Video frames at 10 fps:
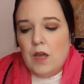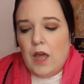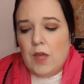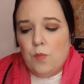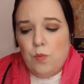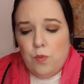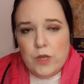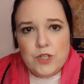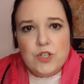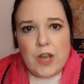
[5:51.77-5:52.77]
"I
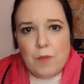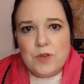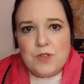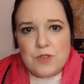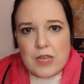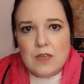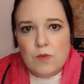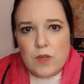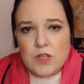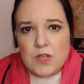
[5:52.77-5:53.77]
wish they would think
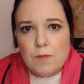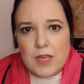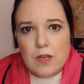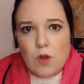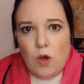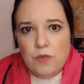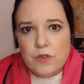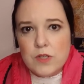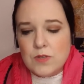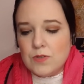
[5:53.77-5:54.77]
of getting me an
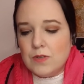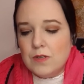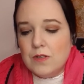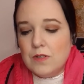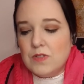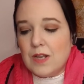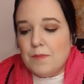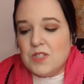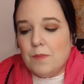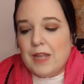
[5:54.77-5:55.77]
office," said
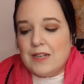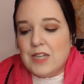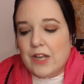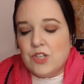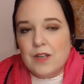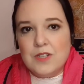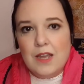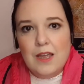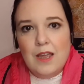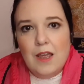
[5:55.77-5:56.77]
Mr. Plantagenet.
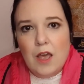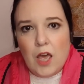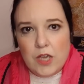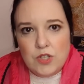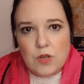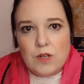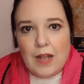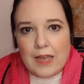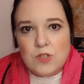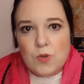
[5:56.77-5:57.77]
"I should
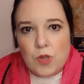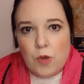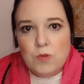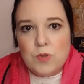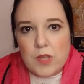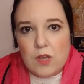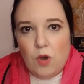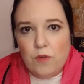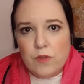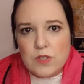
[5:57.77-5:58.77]
like to go to the
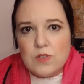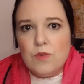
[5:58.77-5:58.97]
office